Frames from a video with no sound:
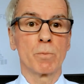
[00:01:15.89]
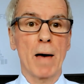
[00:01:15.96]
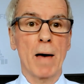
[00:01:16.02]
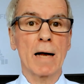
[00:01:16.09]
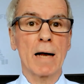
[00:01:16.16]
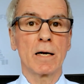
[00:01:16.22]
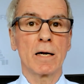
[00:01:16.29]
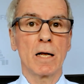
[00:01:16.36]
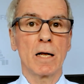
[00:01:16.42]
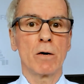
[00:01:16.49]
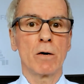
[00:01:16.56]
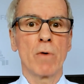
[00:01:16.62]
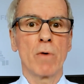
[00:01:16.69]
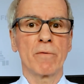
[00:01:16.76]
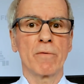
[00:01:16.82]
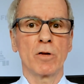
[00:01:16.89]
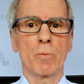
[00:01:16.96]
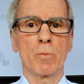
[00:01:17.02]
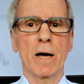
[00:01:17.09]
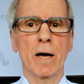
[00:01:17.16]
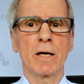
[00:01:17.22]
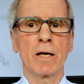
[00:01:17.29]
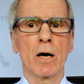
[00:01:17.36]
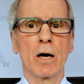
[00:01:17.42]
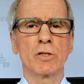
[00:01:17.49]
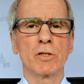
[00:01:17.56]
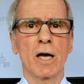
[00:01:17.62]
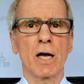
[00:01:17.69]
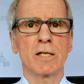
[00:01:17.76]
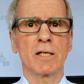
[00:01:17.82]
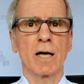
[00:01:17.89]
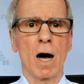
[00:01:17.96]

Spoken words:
badly needed revenue by negotiating